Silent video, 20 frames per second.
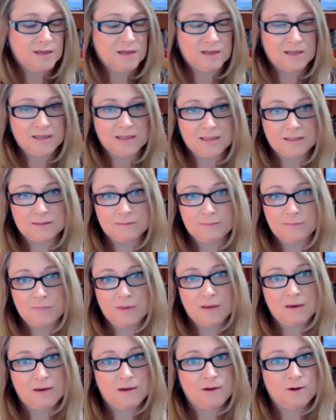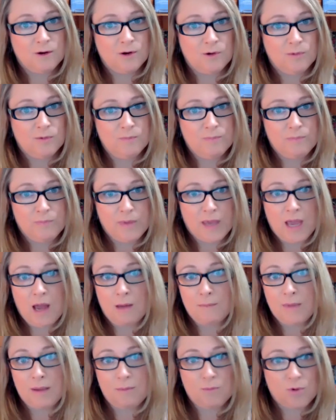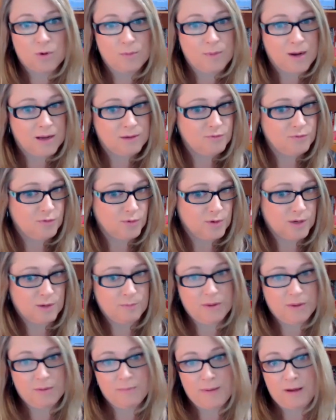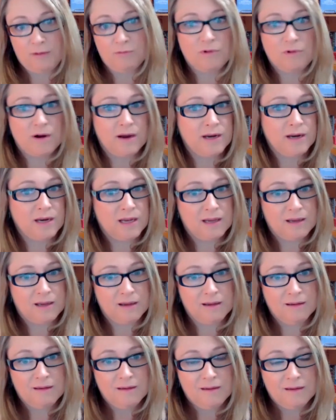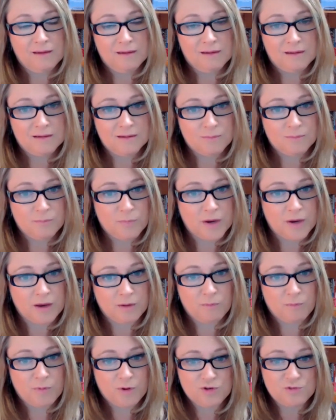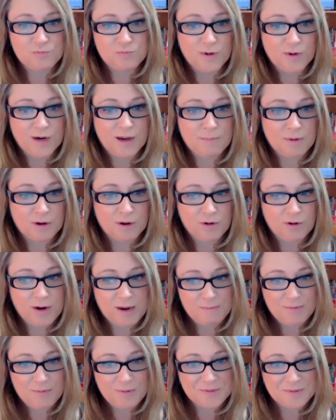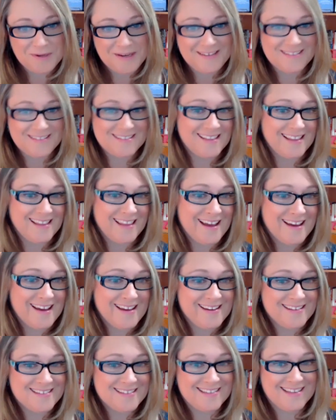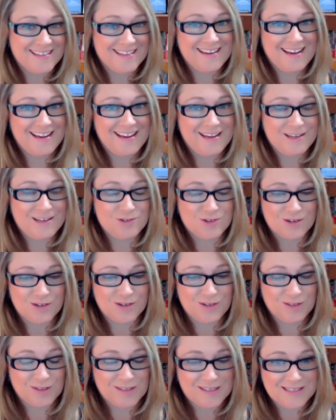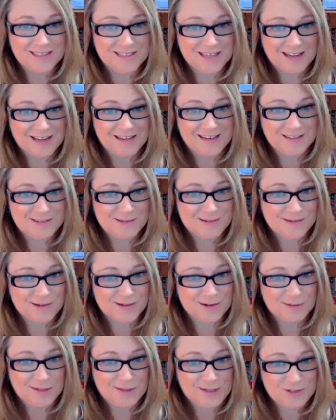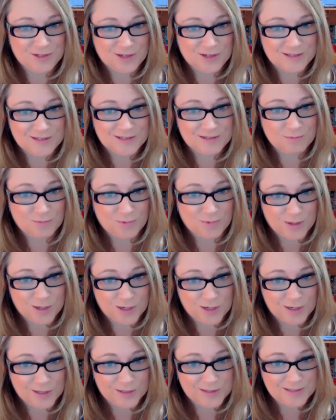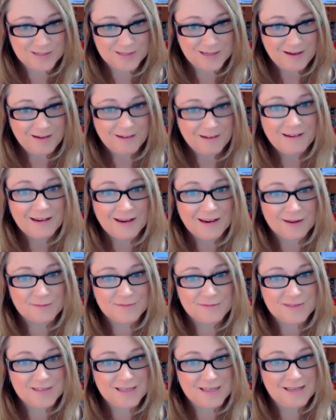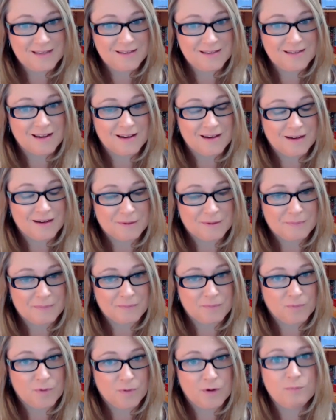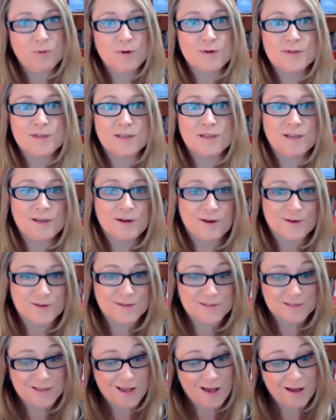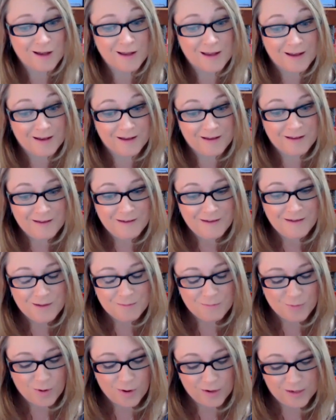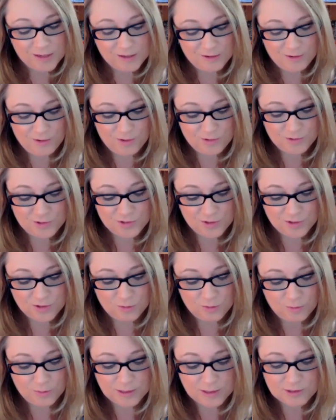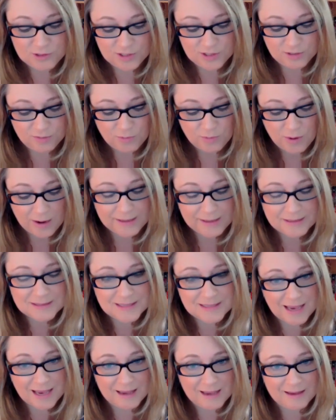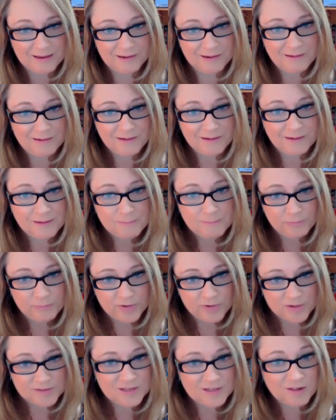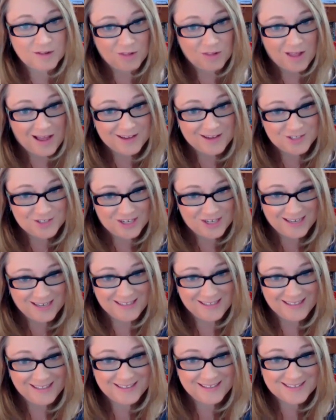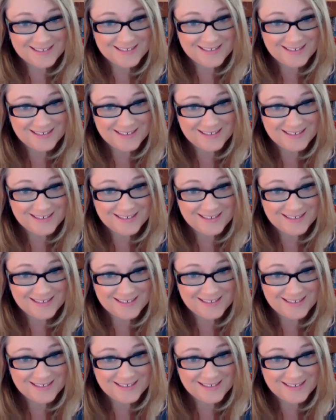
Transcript: you know, becoming more mindful. It could be about writing. But you bring up a great point, and that is that a journal is not necessarily just words. And I've seen one person in our Sangha brought in her journal where she writes and does collage in it.